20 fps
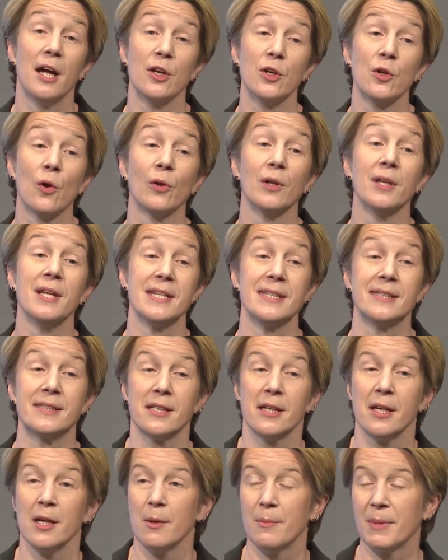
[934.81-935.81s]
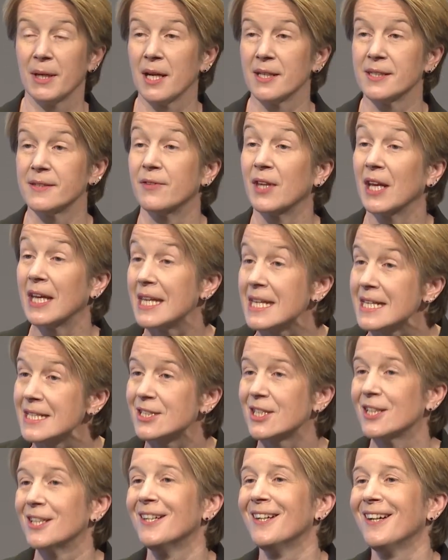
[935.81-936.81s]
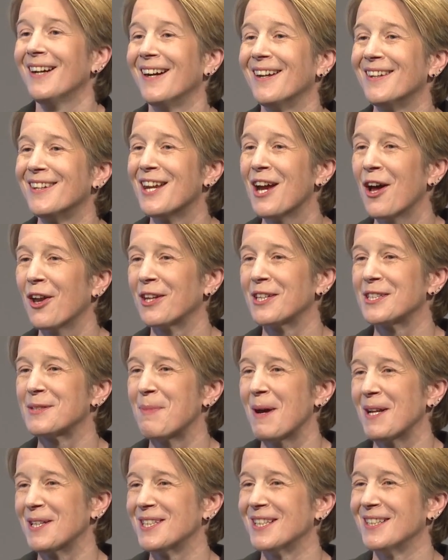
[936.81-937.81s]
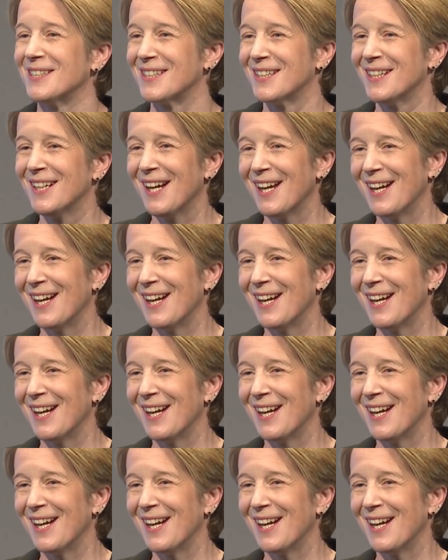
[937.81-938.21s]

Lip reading: not least because of the heat and the unexpected